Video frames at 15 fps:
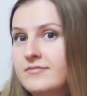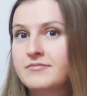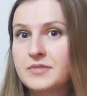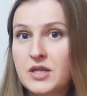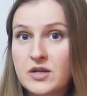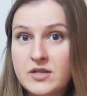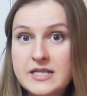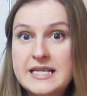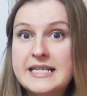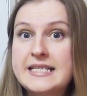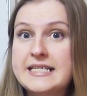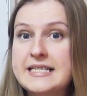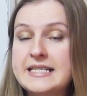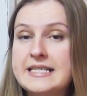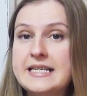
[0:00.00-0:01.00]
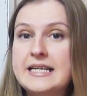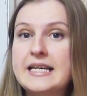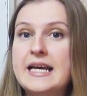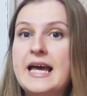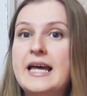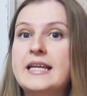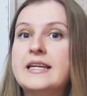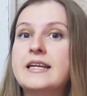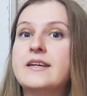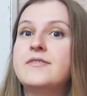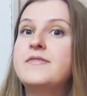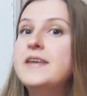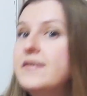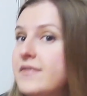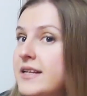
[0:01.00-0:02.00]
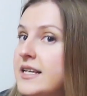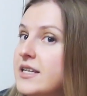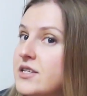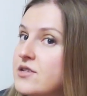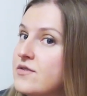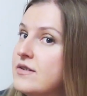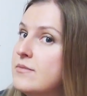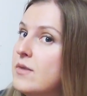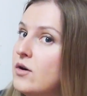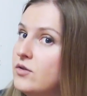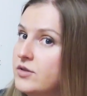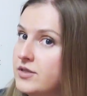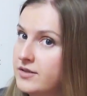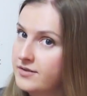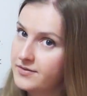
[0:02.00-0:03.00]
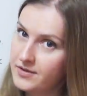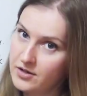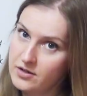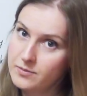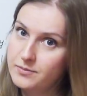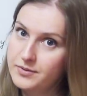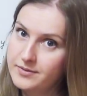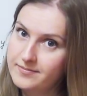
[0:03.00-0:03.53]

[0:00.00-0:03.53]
because it is an equivalent of a modal verb.